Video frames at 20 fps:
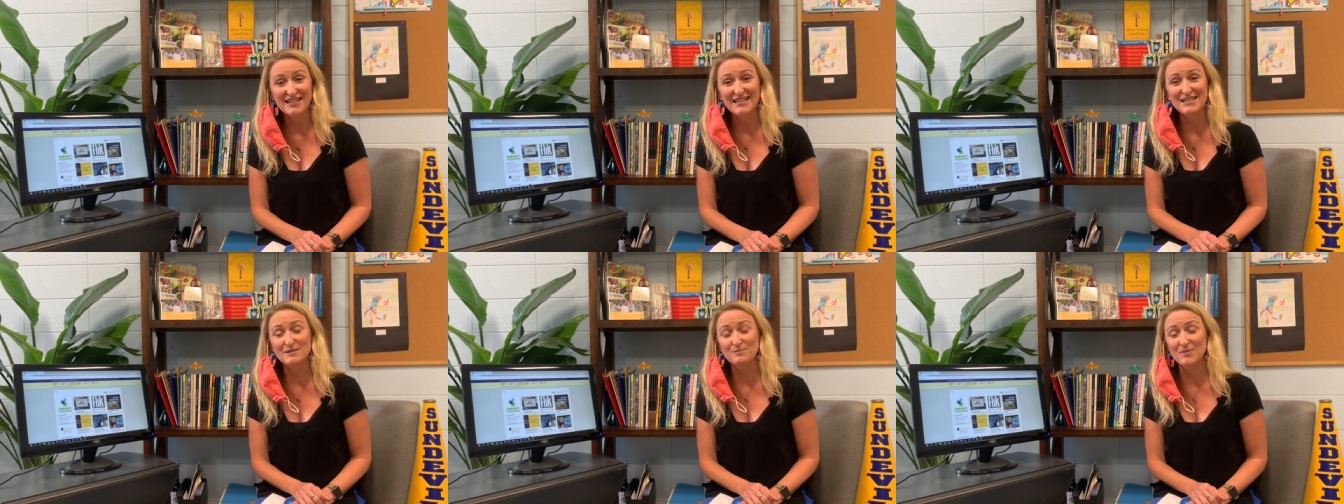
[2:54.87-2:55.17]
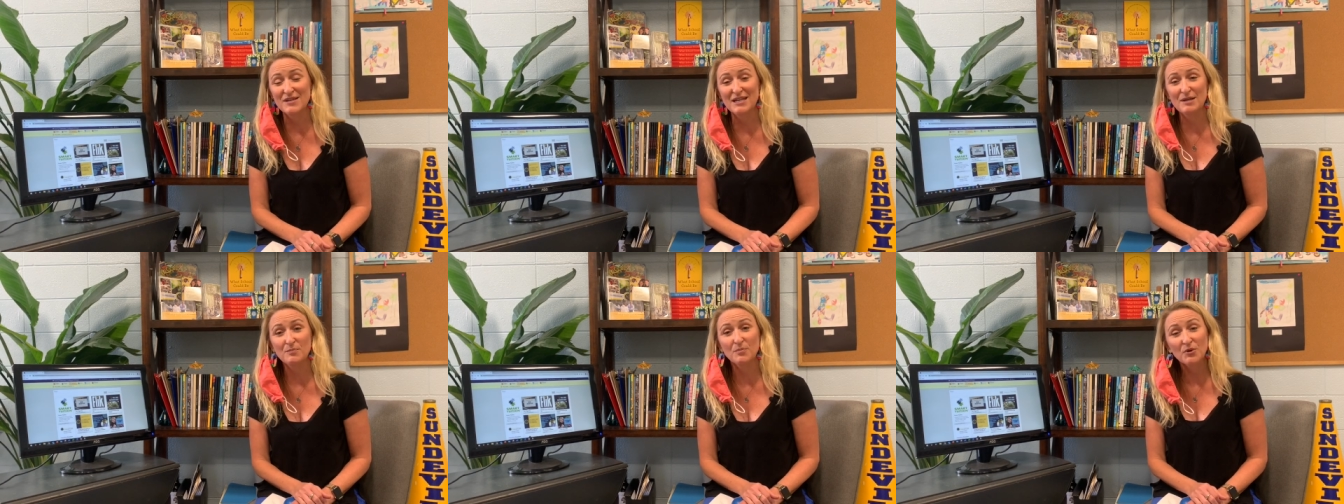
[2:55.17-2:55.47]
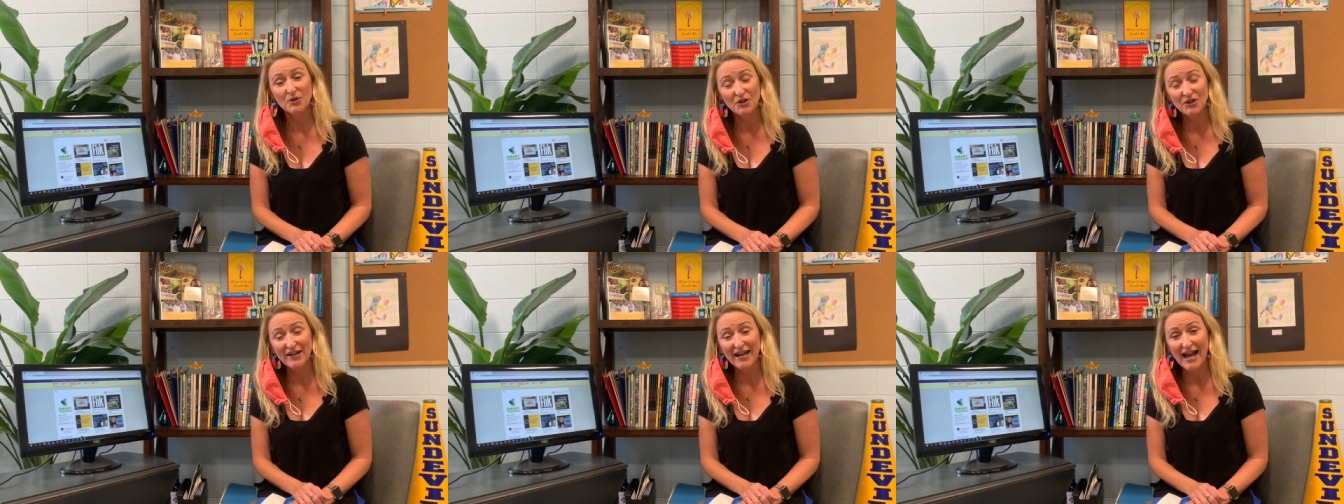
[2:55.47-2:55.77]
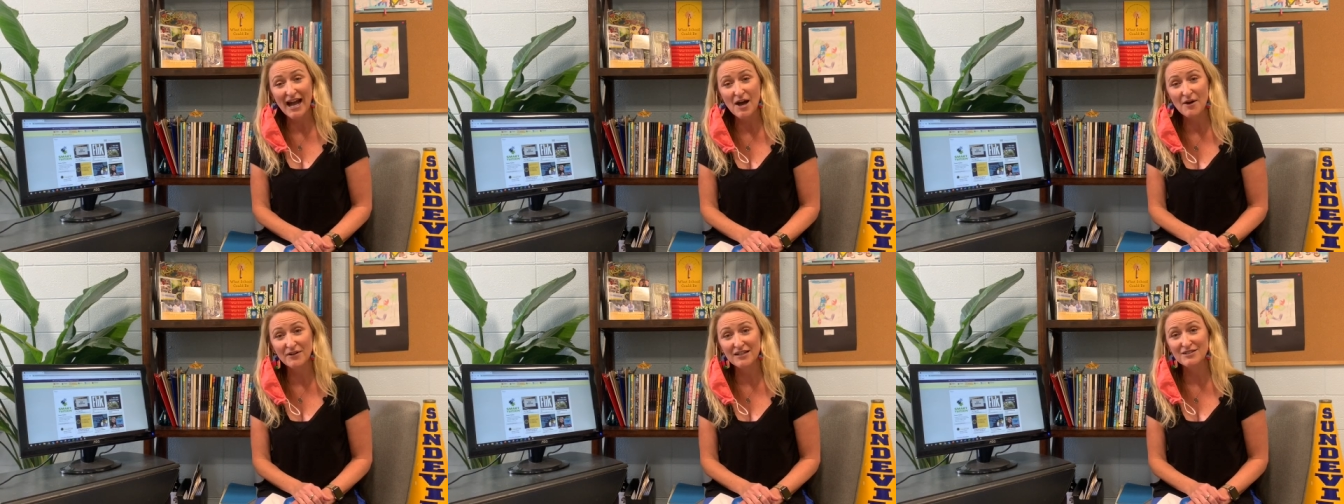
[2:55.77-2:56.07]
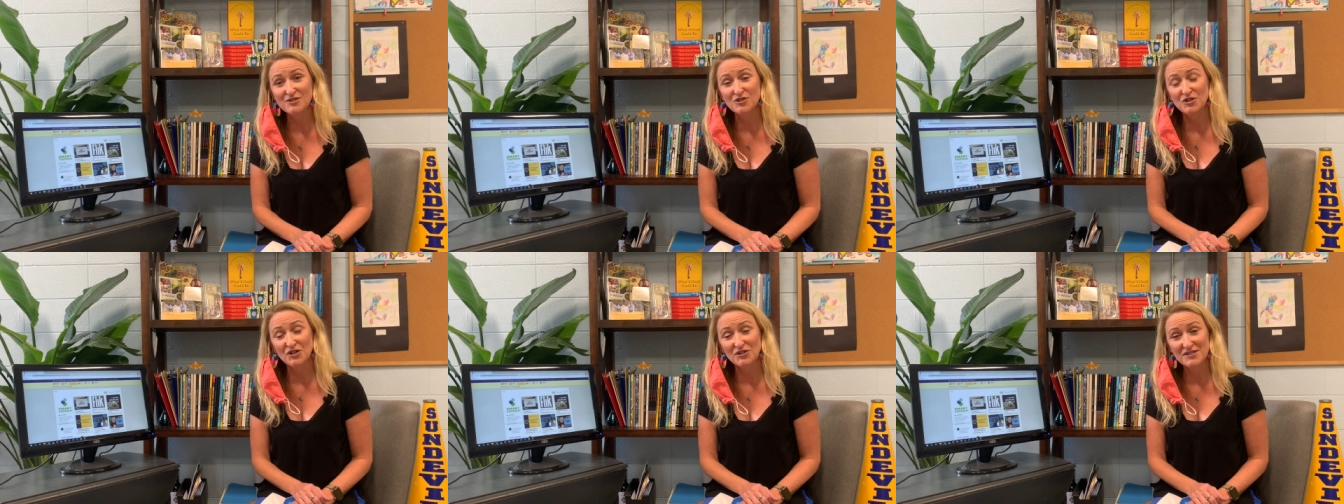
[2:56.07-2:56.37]
He's been at Porter-Gaud
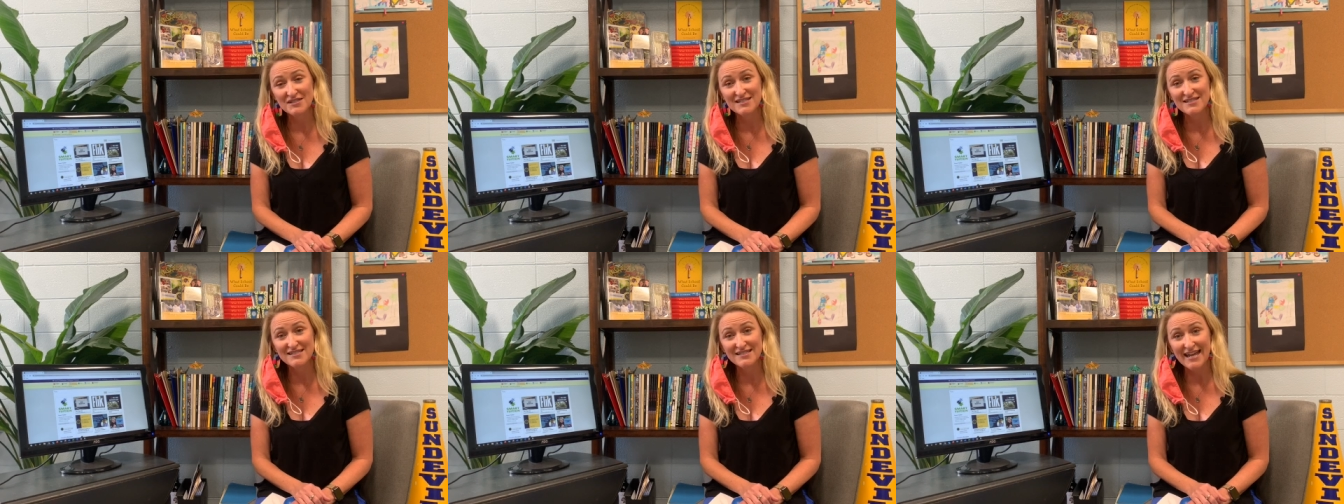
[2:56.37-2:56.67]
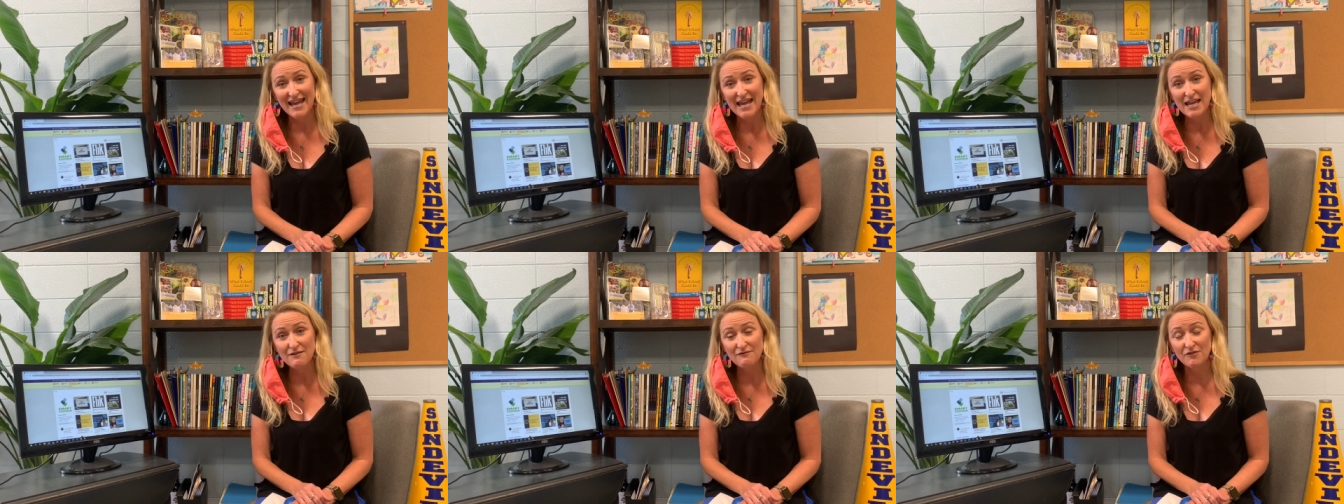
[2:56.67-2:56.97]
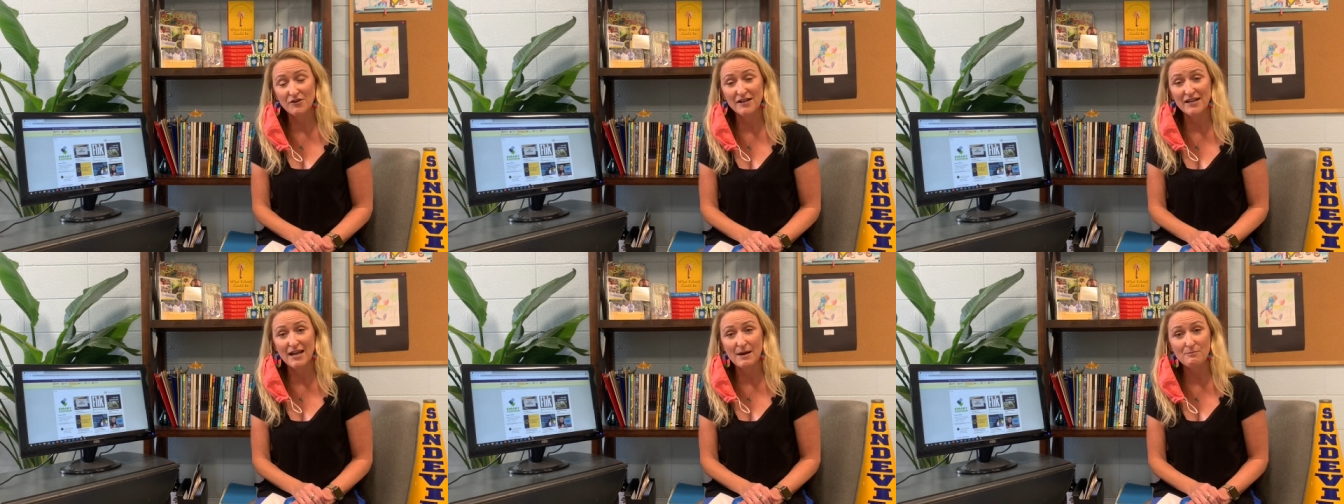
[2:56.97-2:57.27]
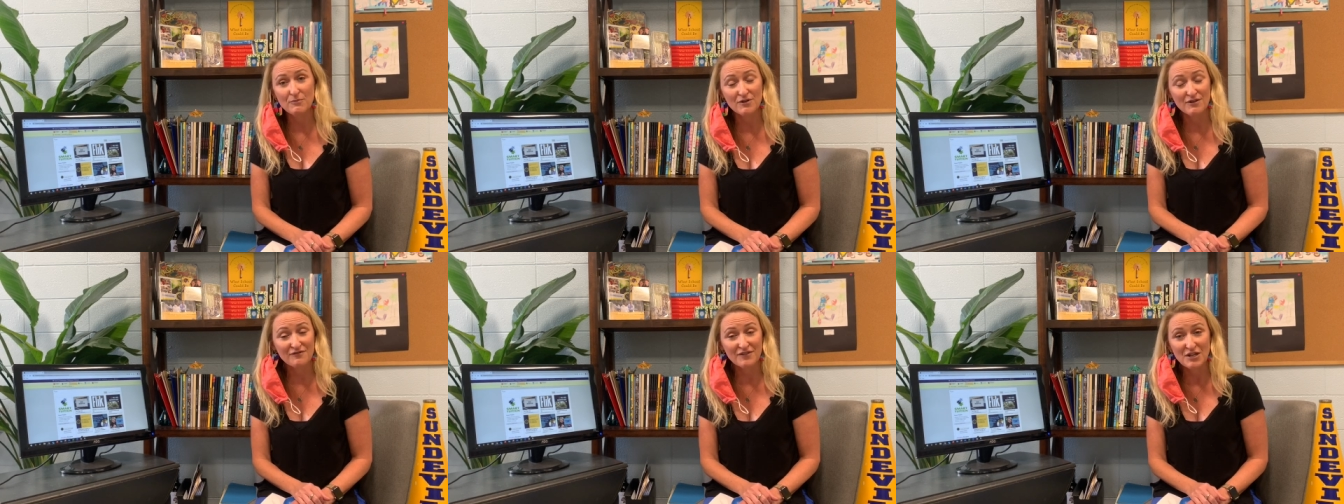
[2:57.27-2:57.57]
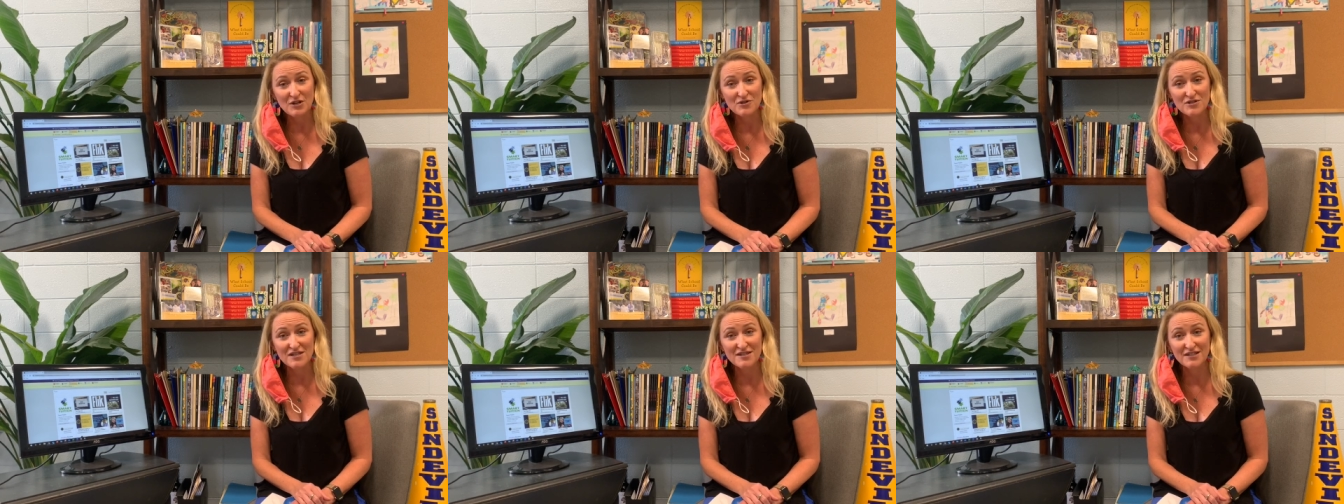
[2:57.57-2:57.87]
in Charleston Day for a number of
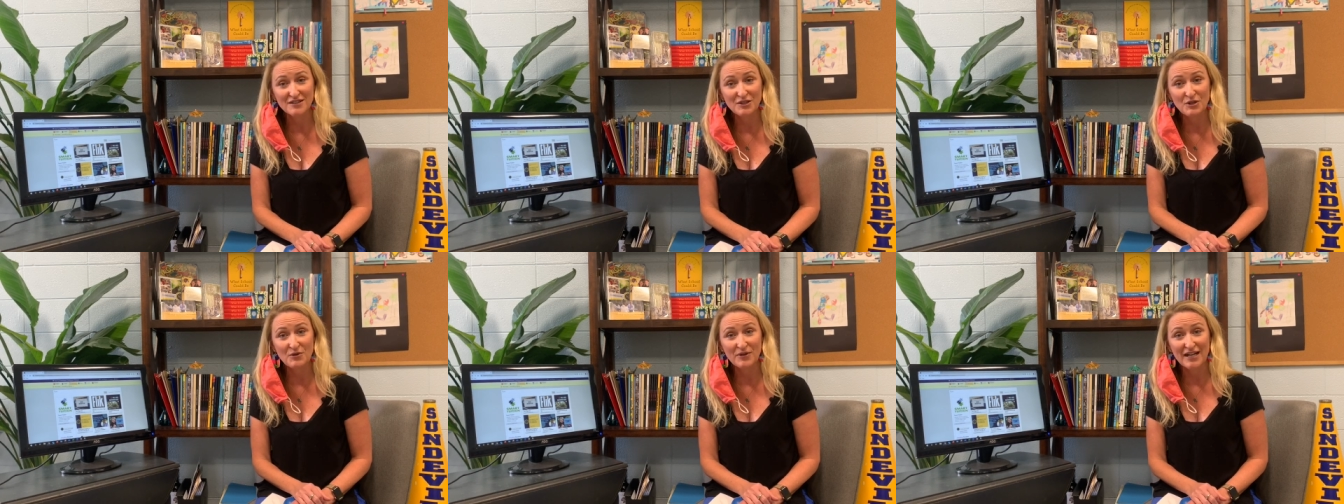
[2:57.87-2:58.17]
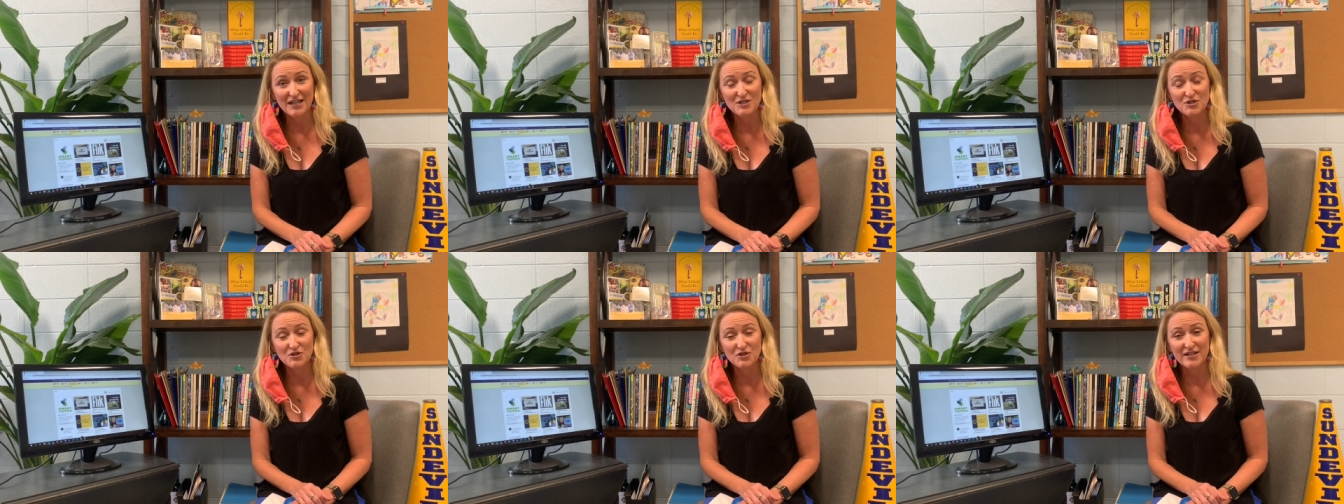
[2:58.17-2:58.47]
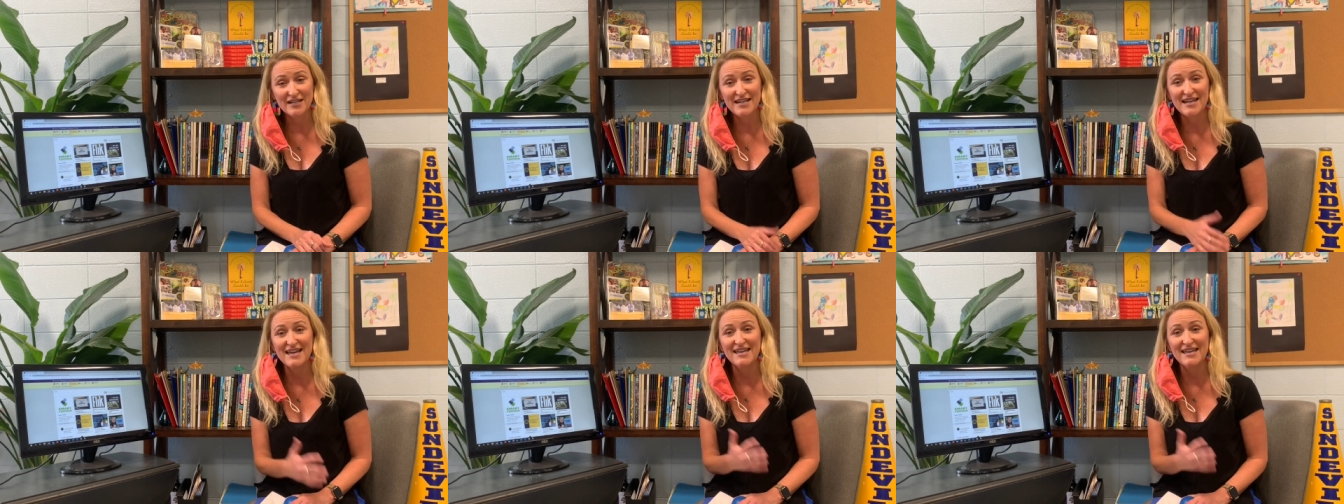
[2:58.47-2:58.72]
years in the Low Country